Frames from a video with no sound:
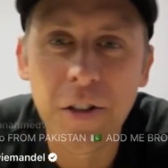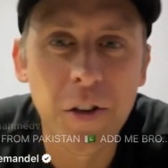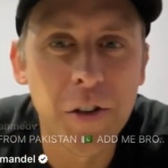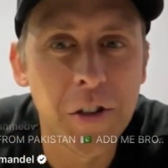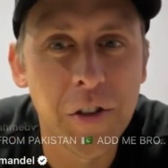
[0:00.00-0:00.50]

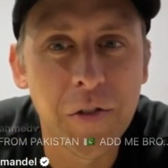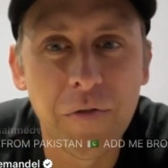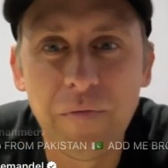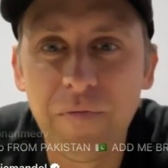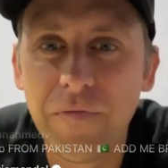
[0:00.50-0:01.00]
There's just
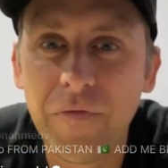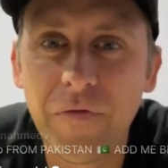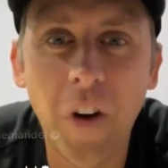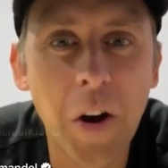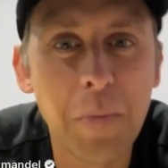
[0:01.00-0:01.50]

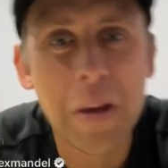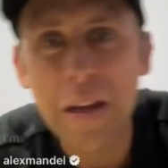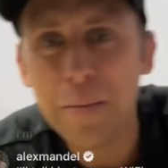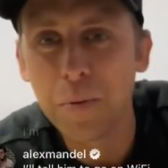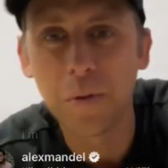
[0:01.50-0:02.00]
fun
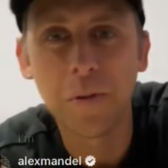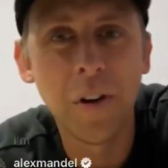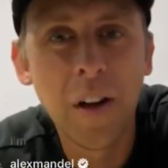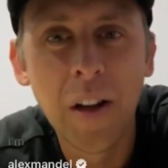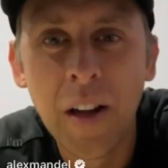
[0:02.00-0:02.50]
people.